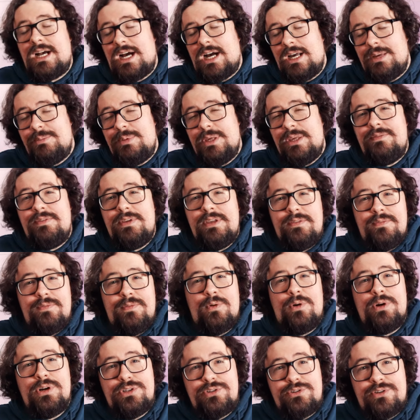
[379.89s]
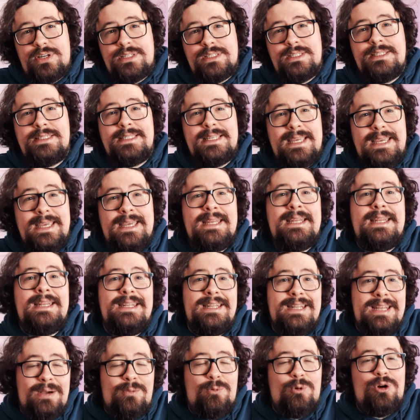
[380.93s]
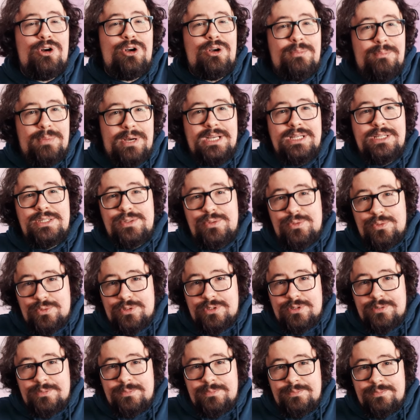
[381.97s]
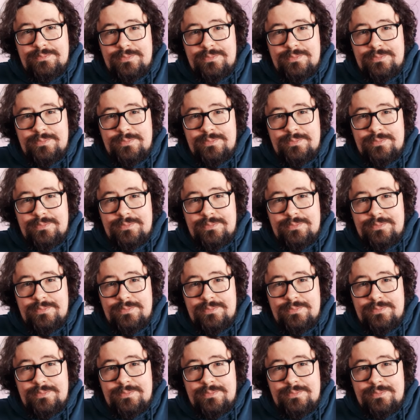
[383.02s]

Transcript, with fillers: IPv4 addresses in network byte order.